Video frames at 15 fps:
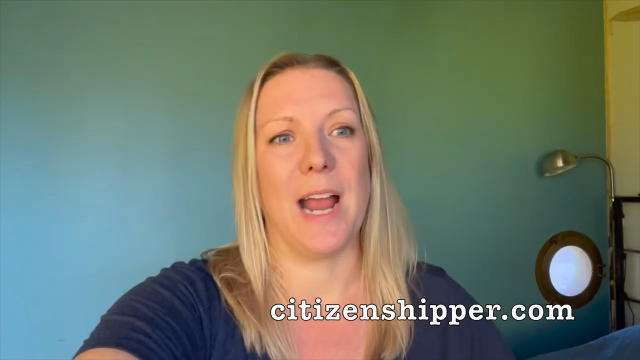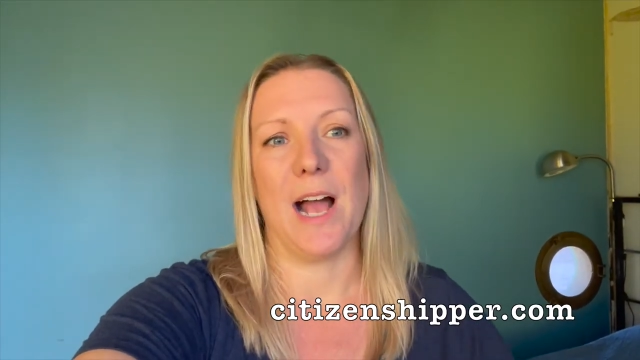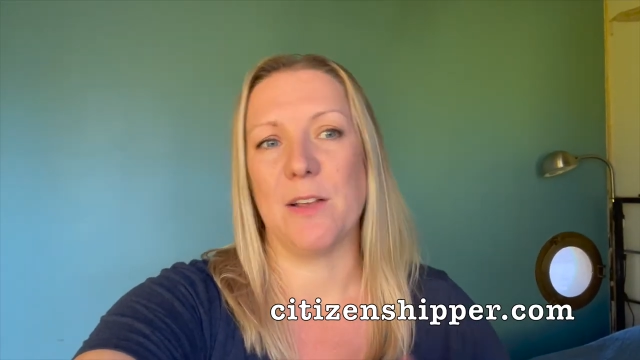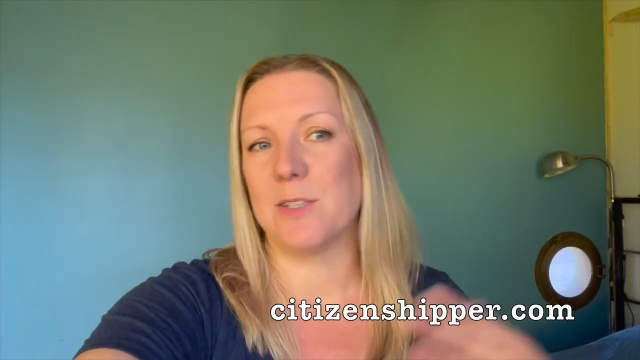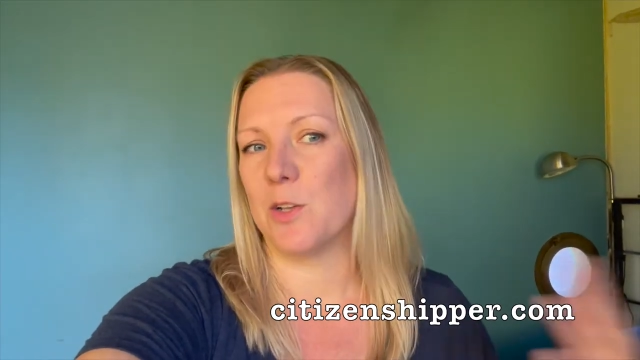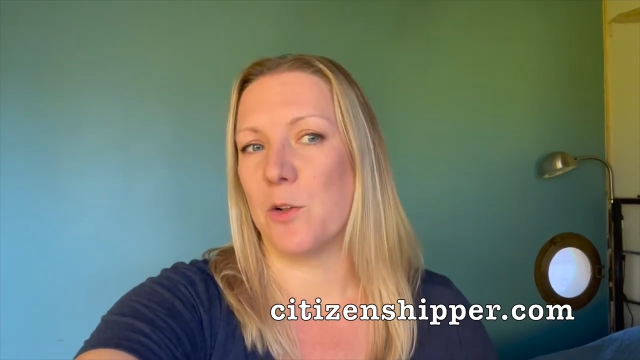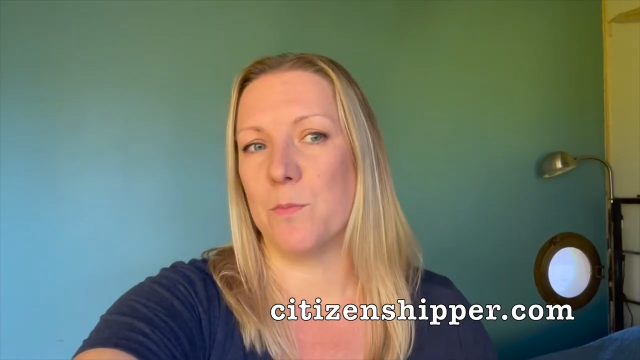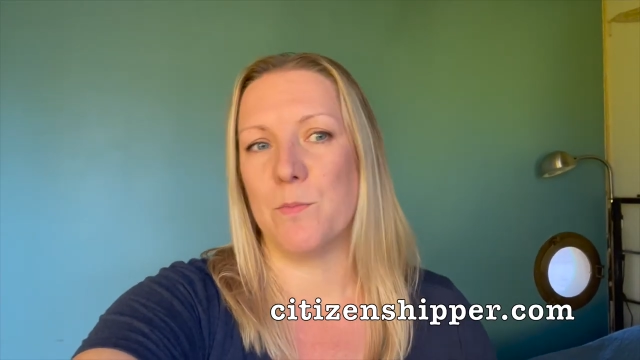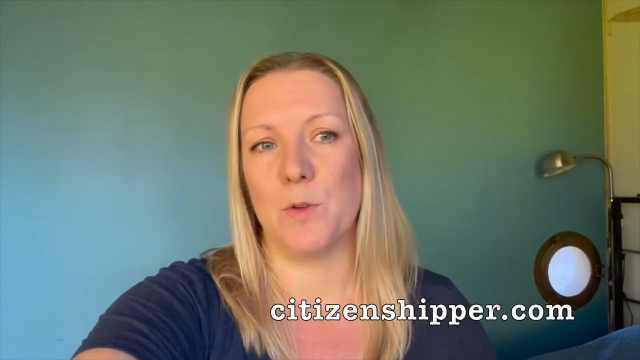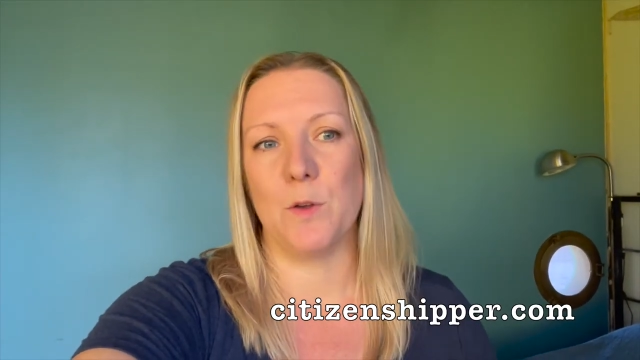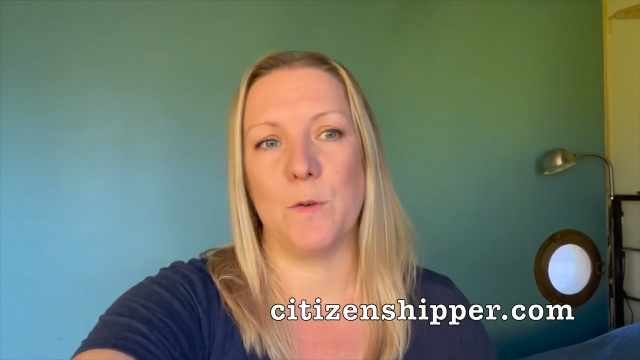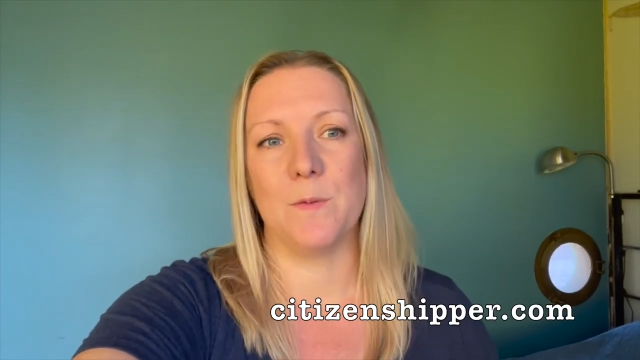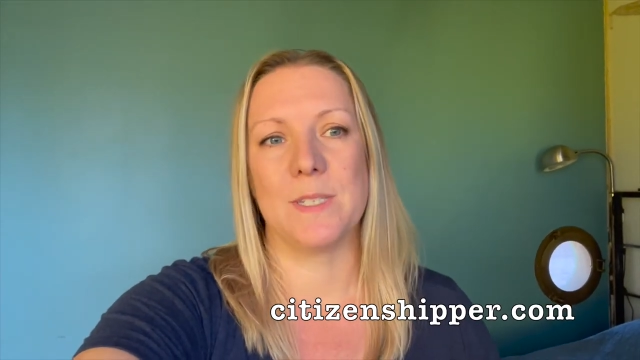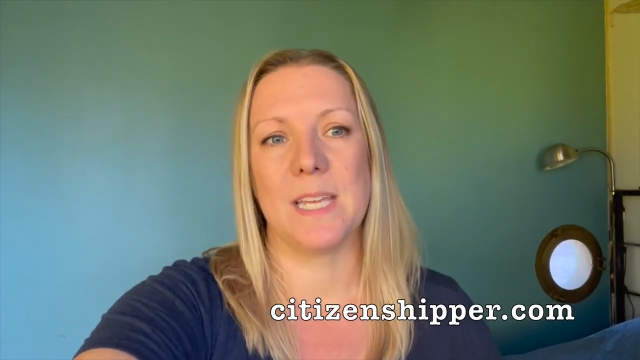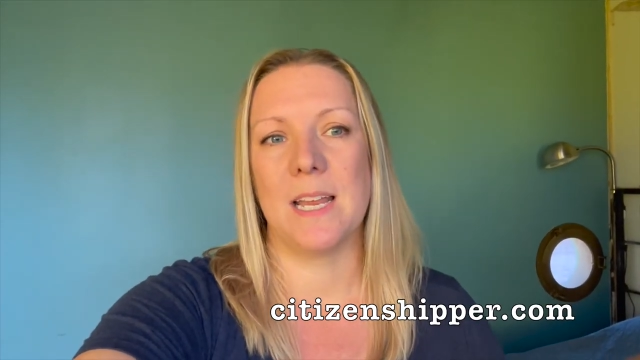household
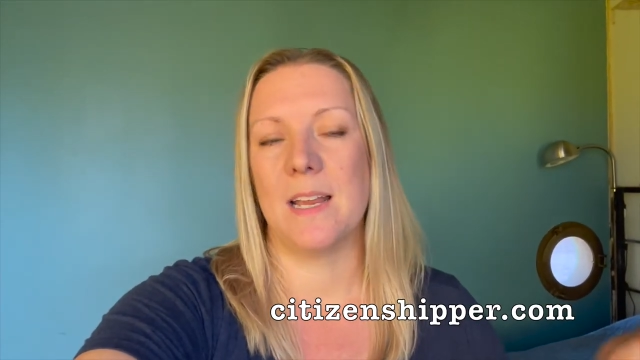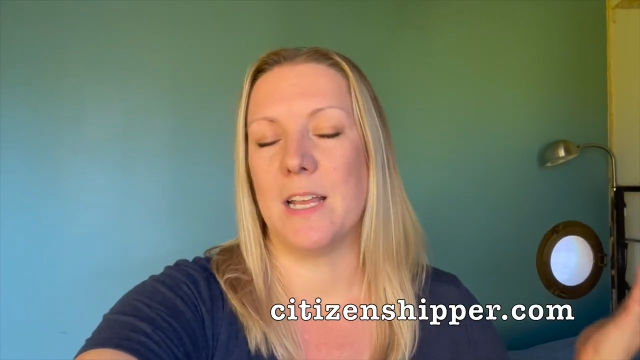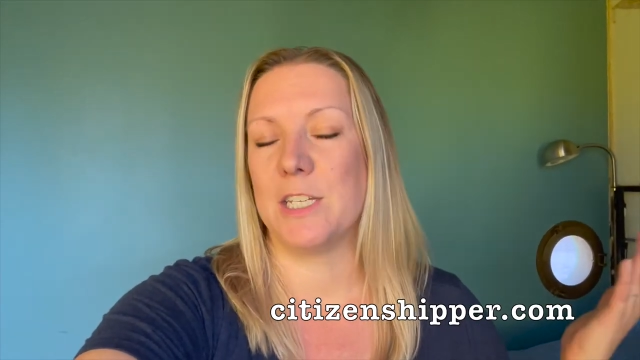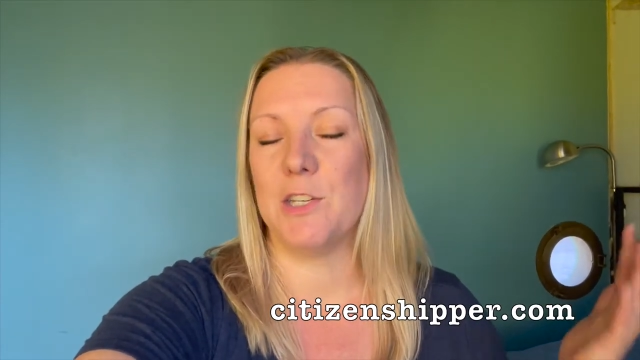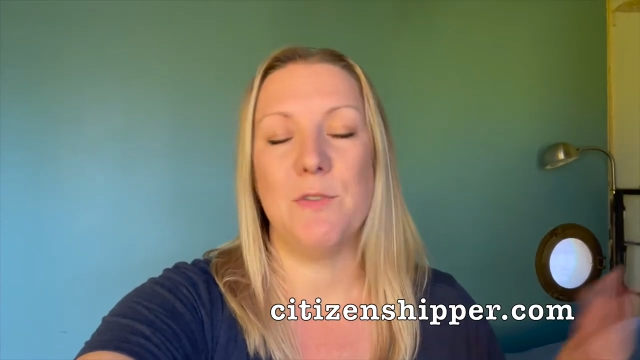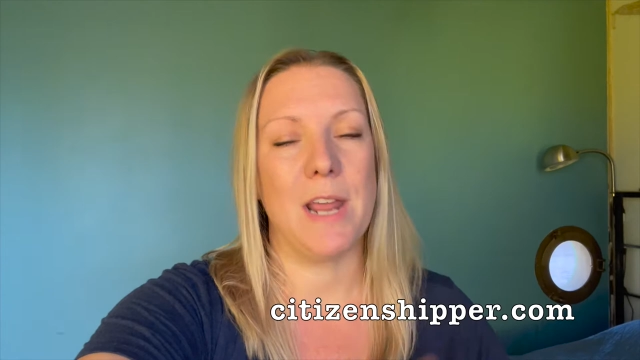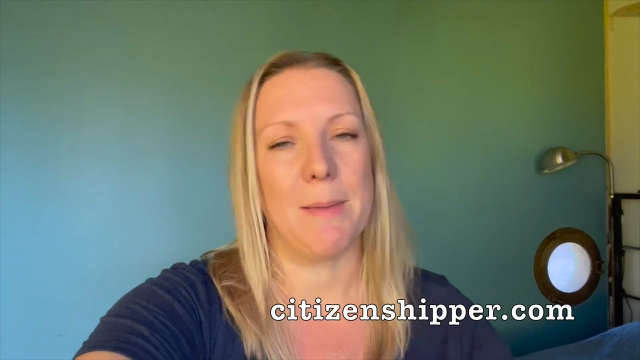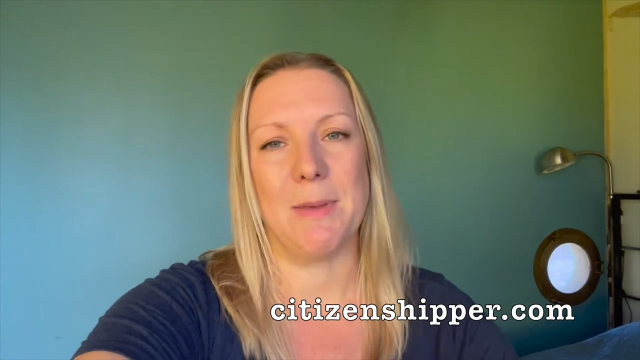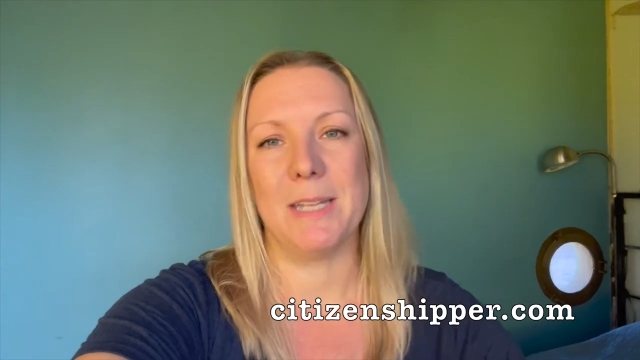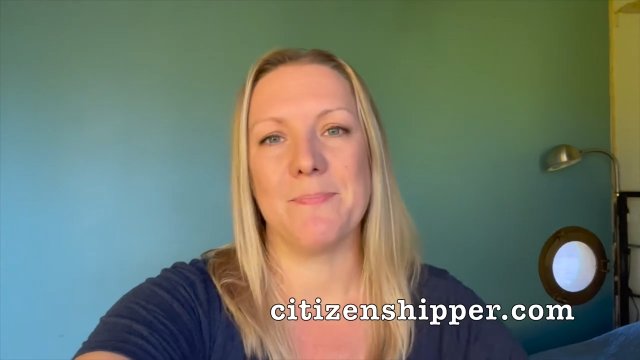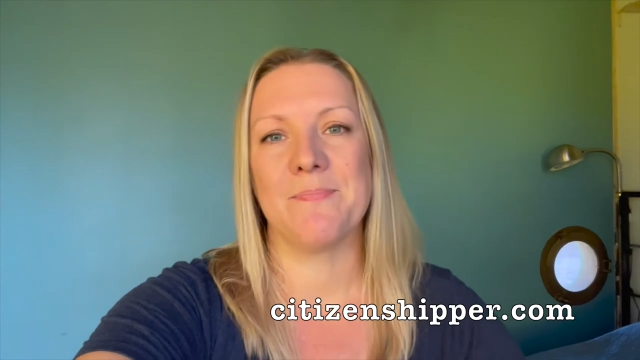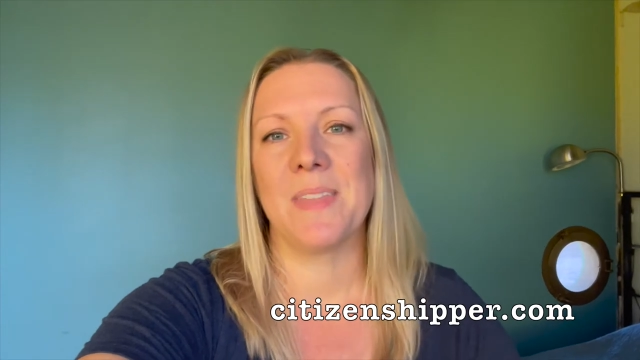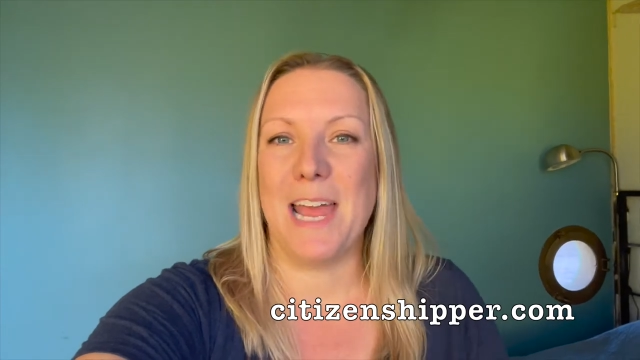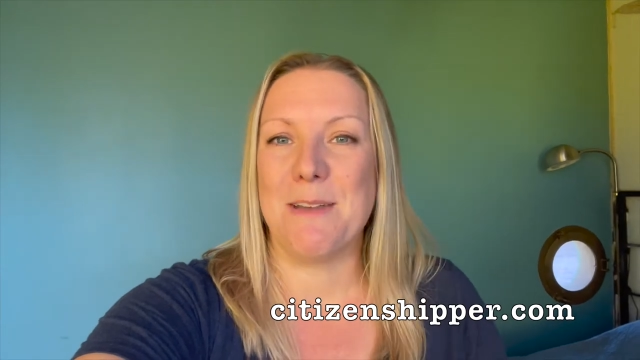moves, you name it.